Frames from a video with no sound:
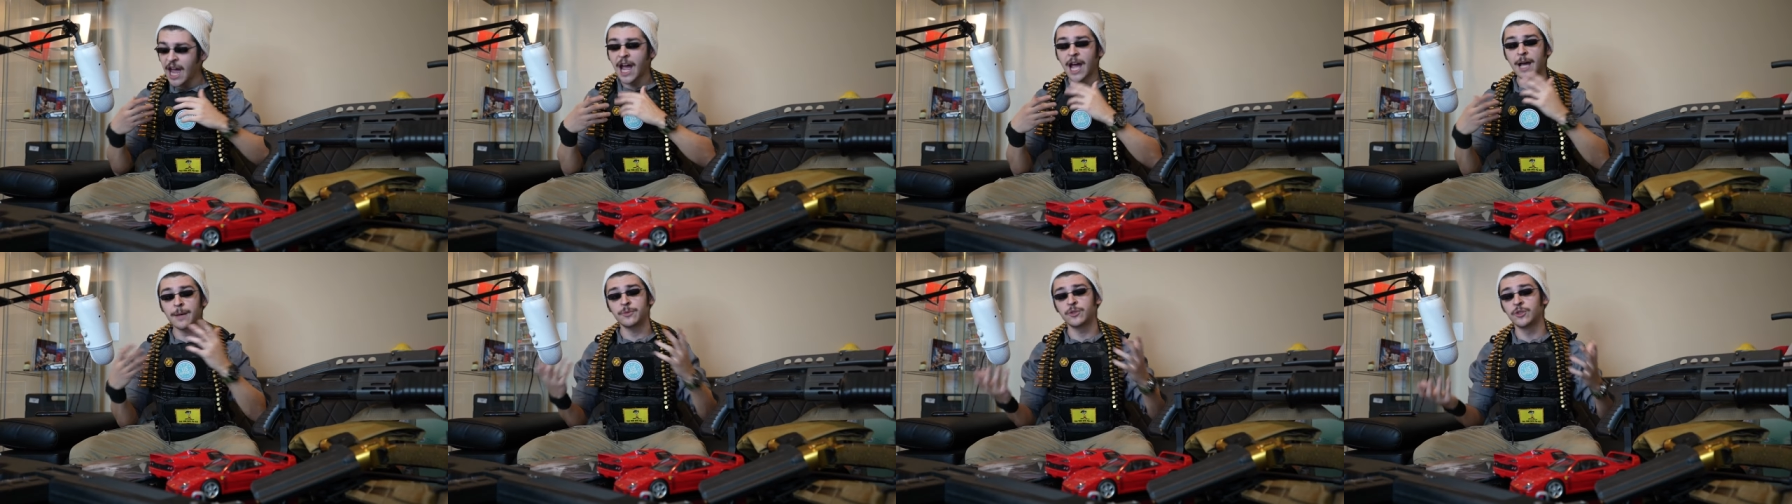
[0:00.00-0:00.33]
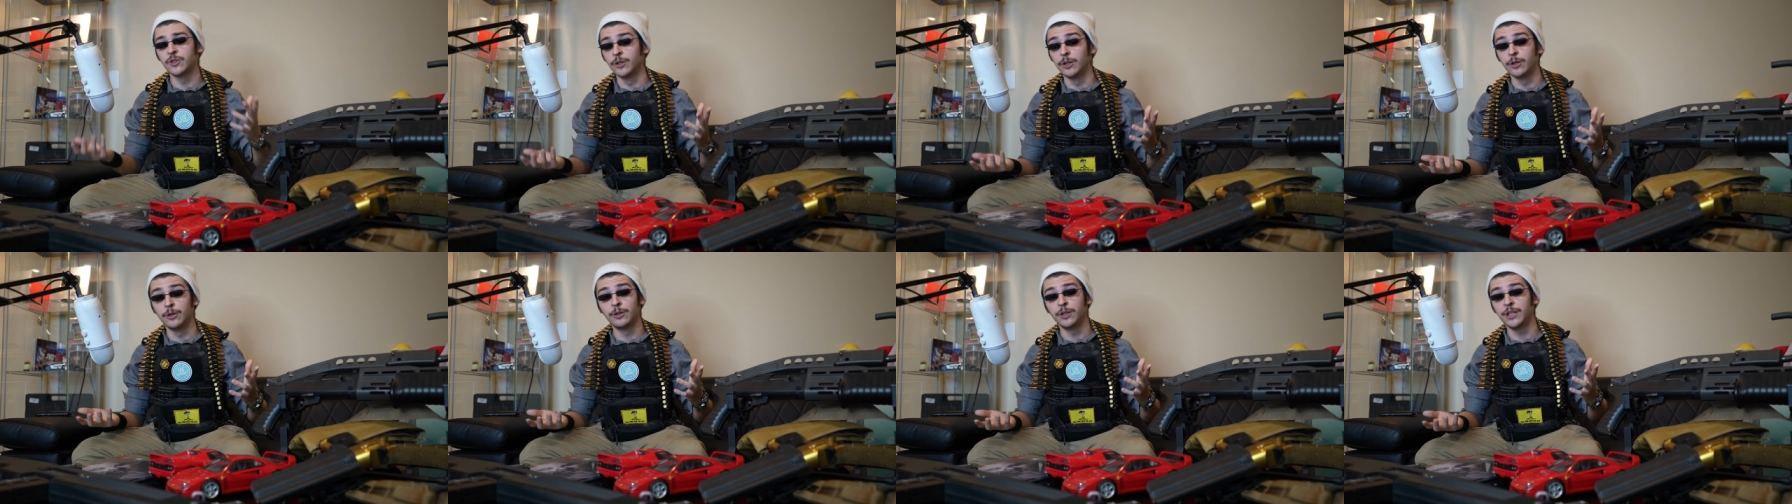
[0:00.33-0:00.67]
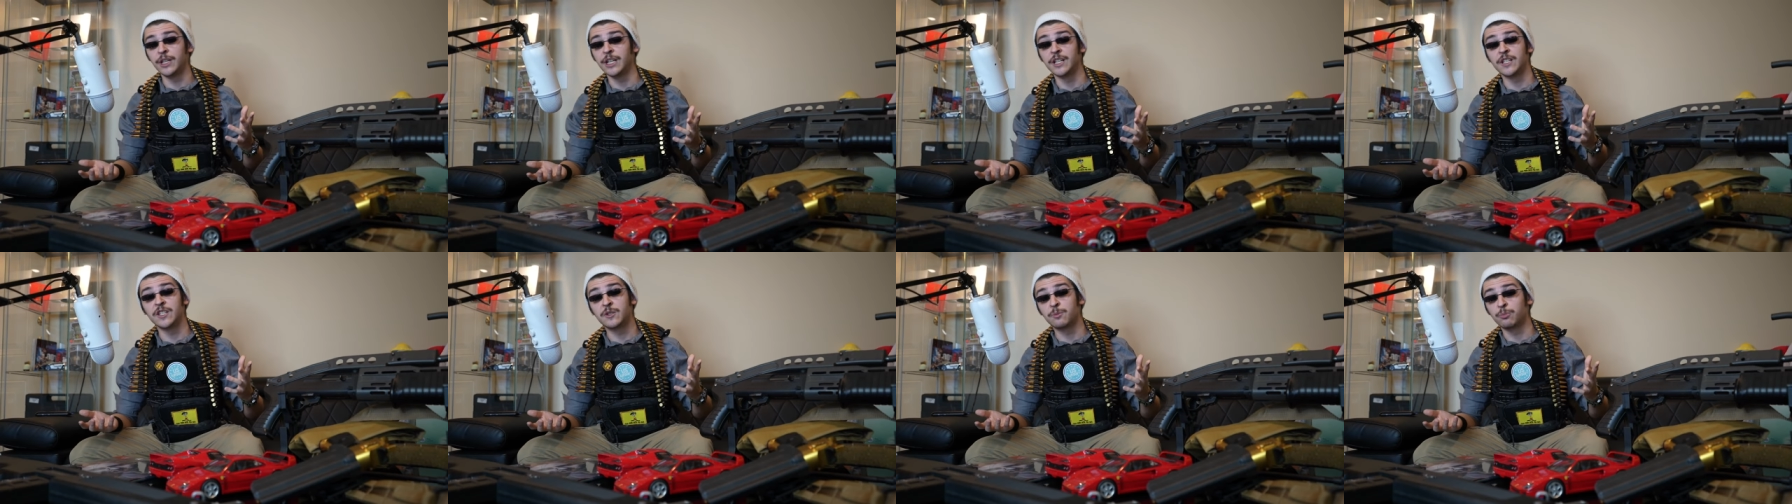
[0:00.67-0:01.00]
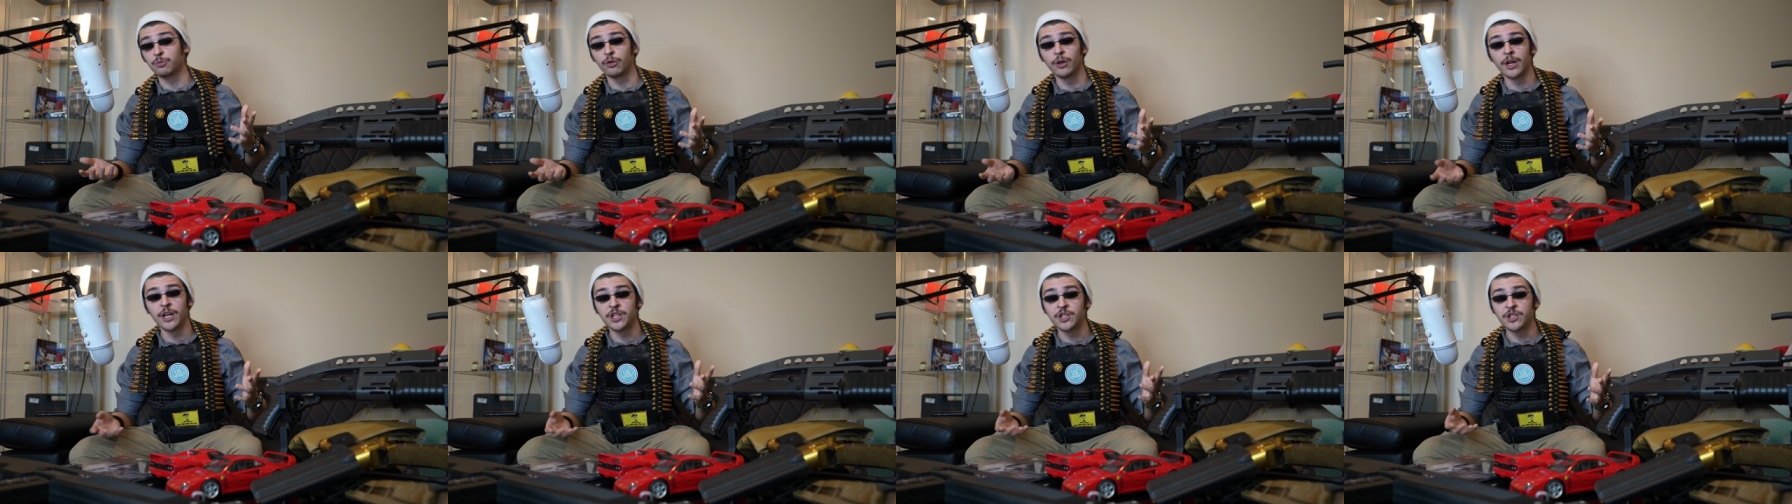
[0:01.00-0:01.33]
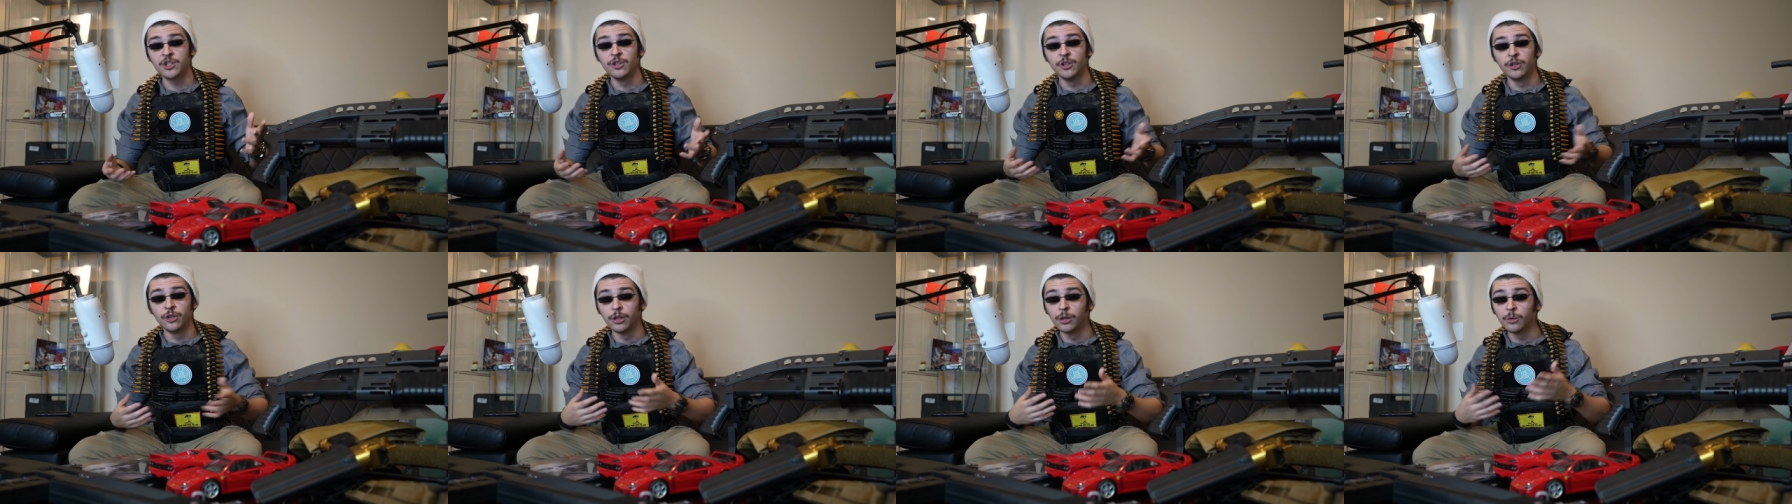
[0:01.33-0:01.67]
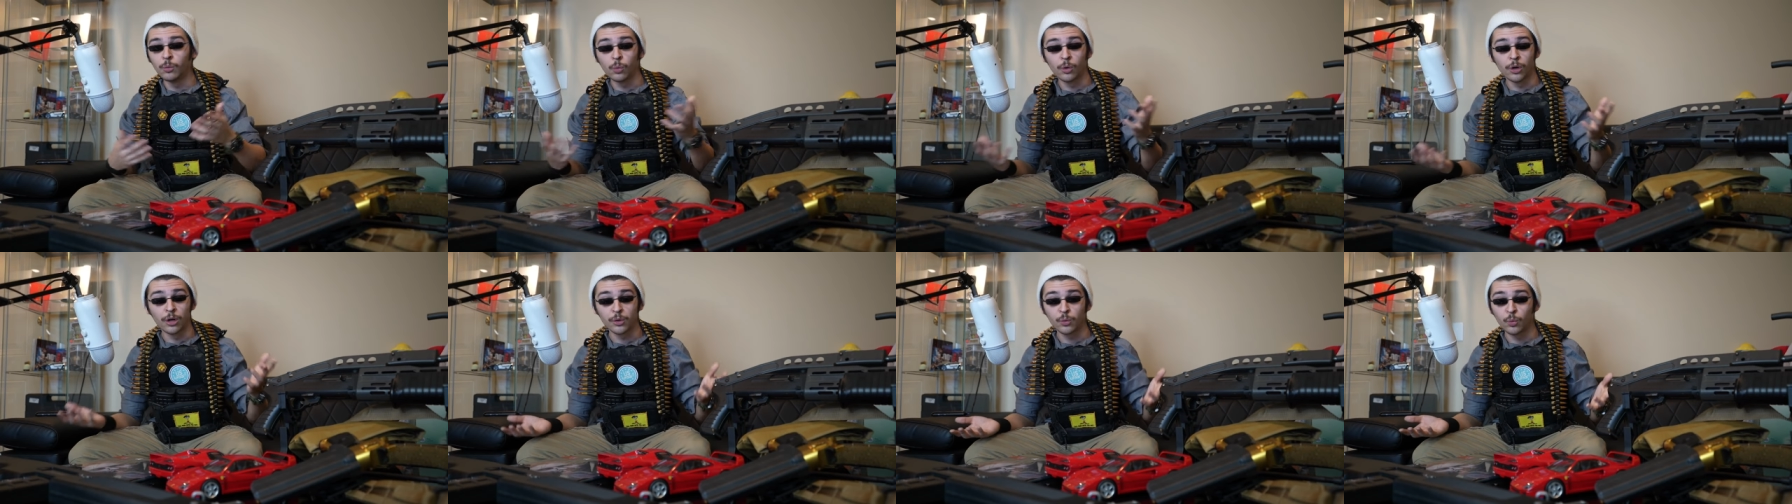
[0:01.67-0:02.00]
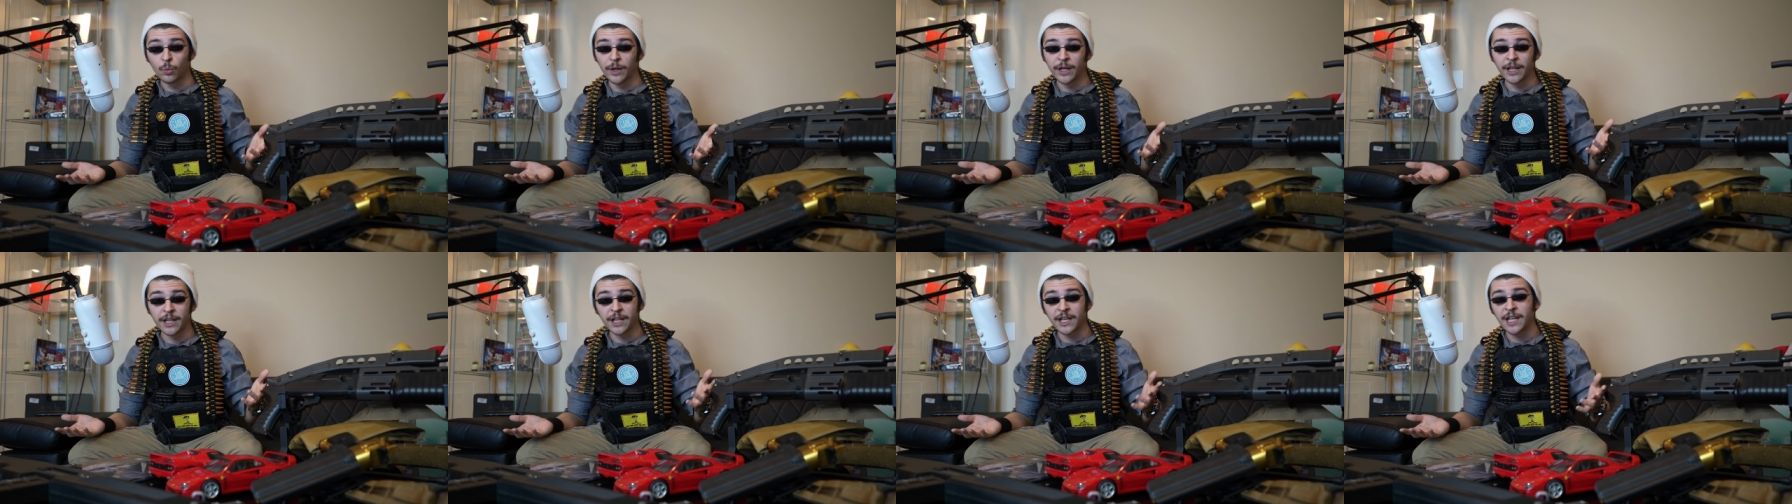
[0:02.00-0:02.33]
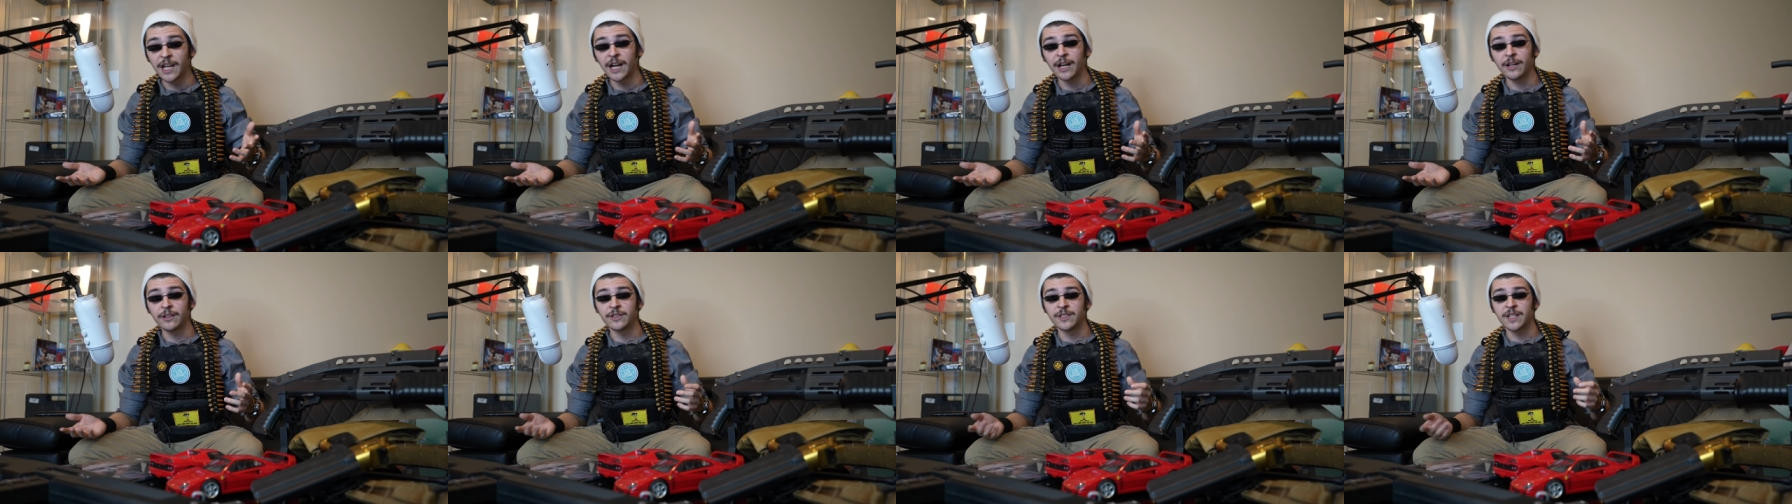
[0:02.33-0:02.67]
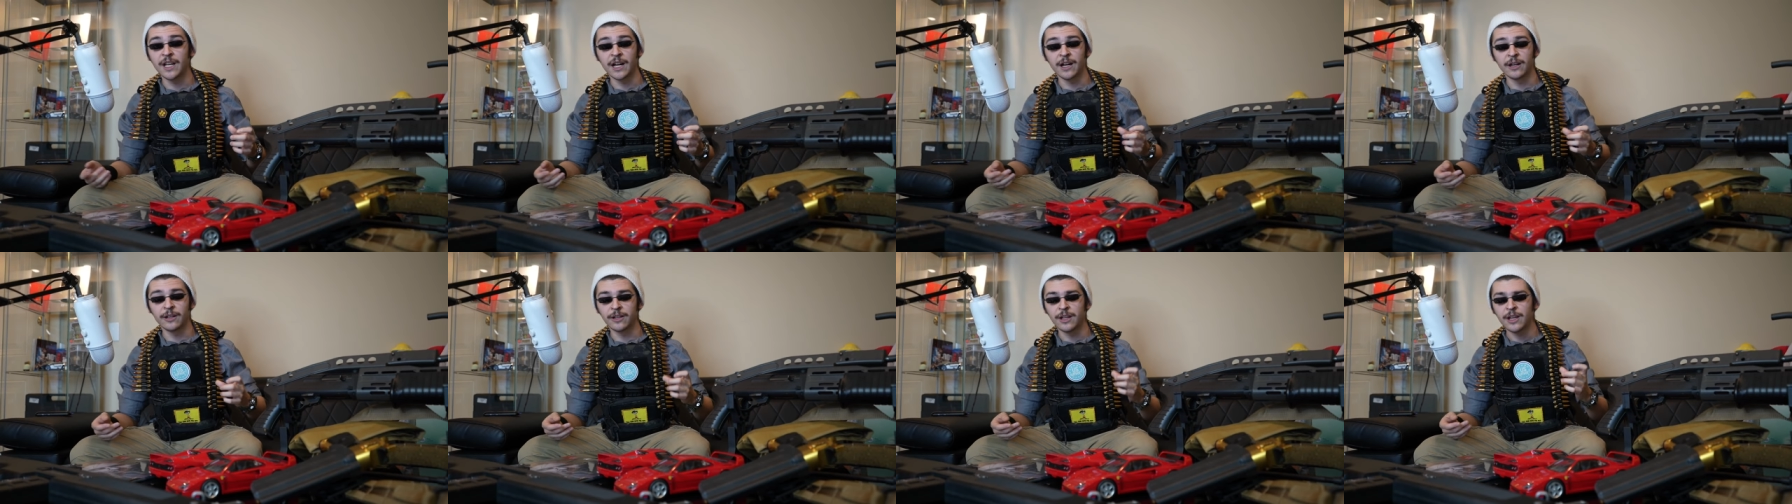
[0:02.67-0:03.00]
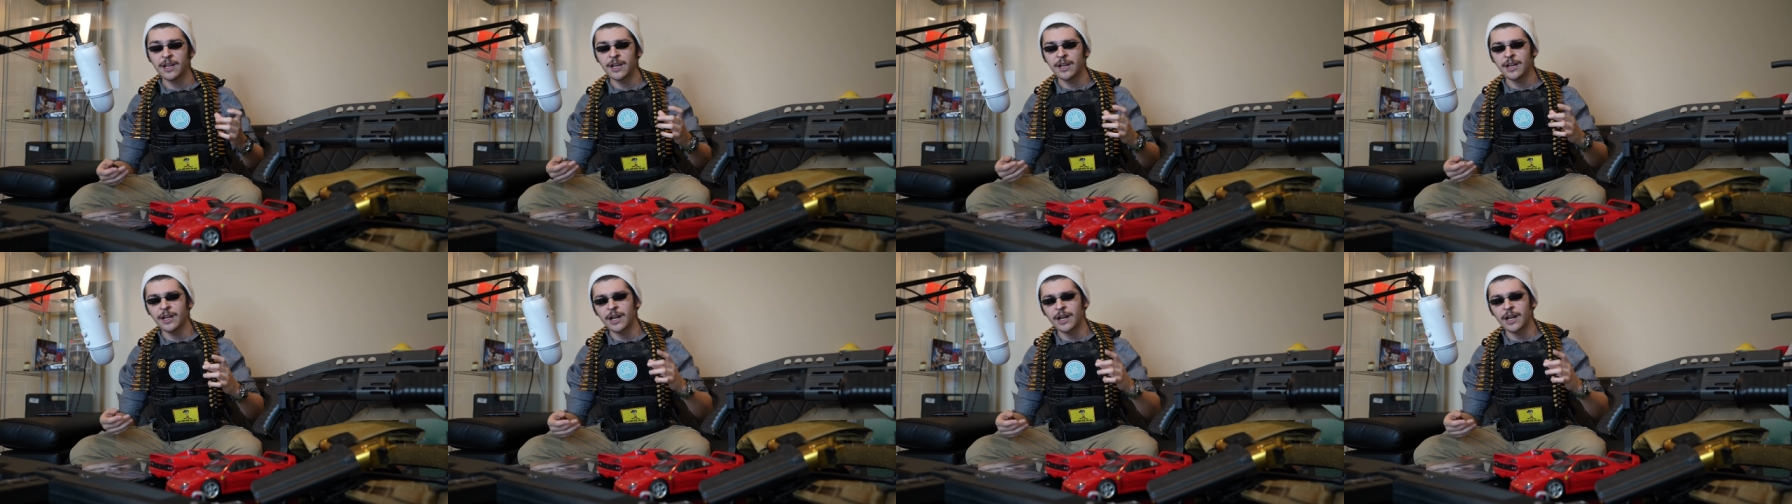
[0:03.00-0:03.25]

absolutely inspirational award winning countdown,